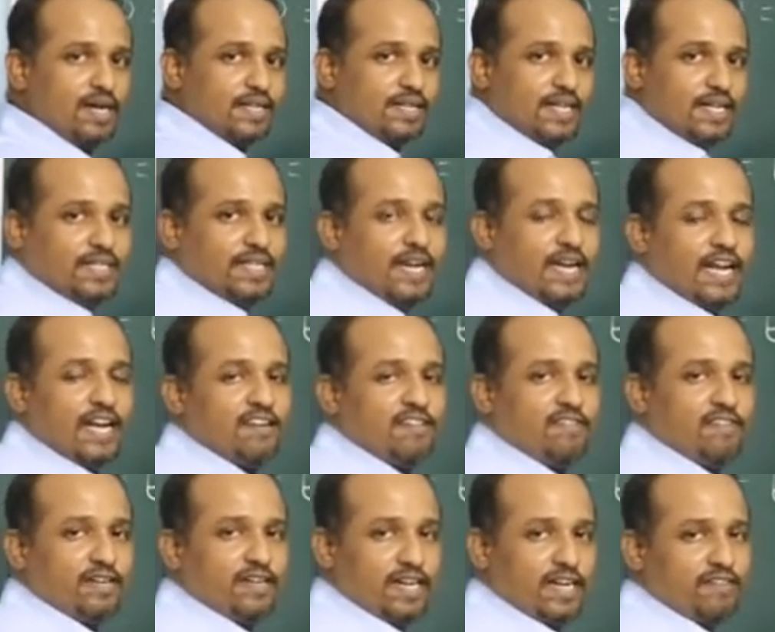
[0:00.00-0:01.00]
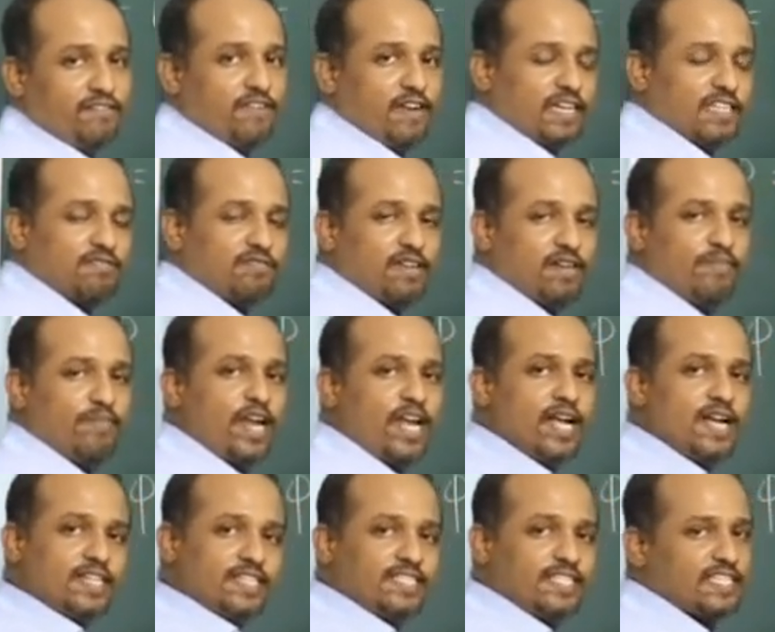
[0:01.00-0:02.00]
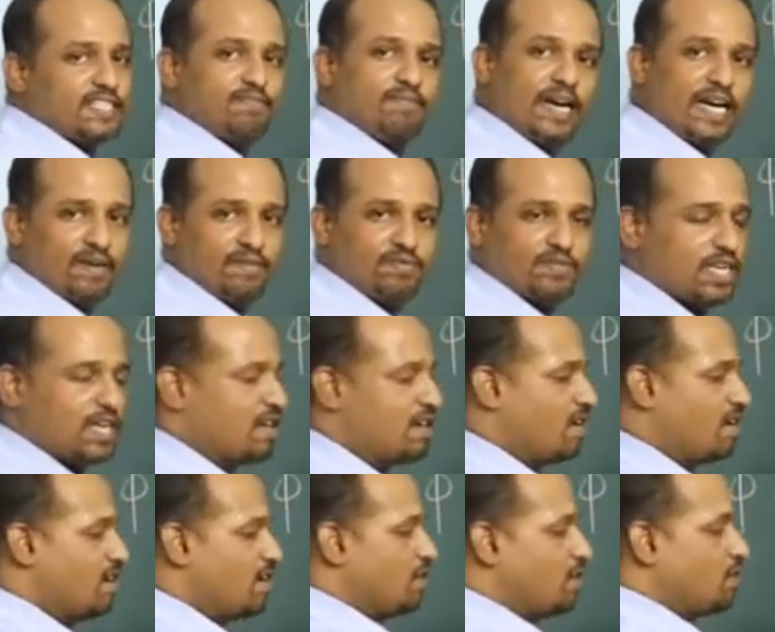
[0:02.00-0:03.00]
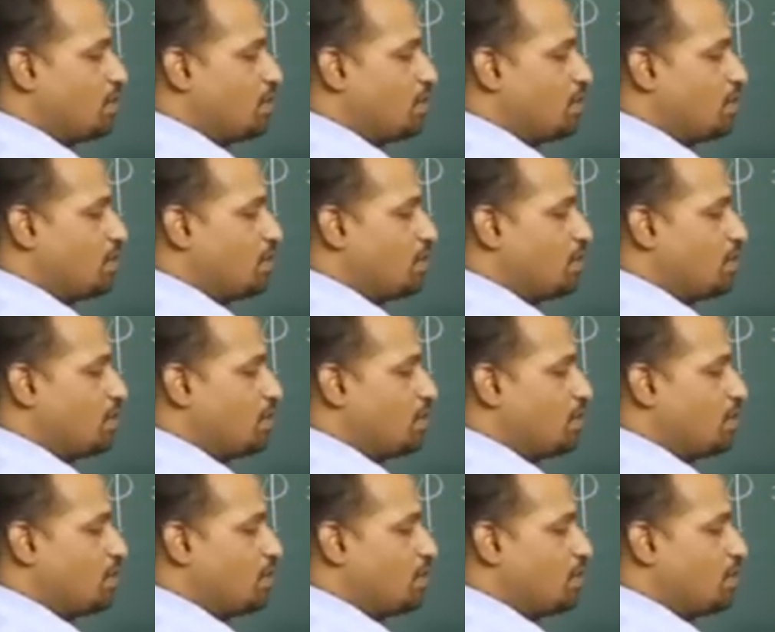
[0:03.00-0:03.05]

then the net flux will be 6 by epsilon naught.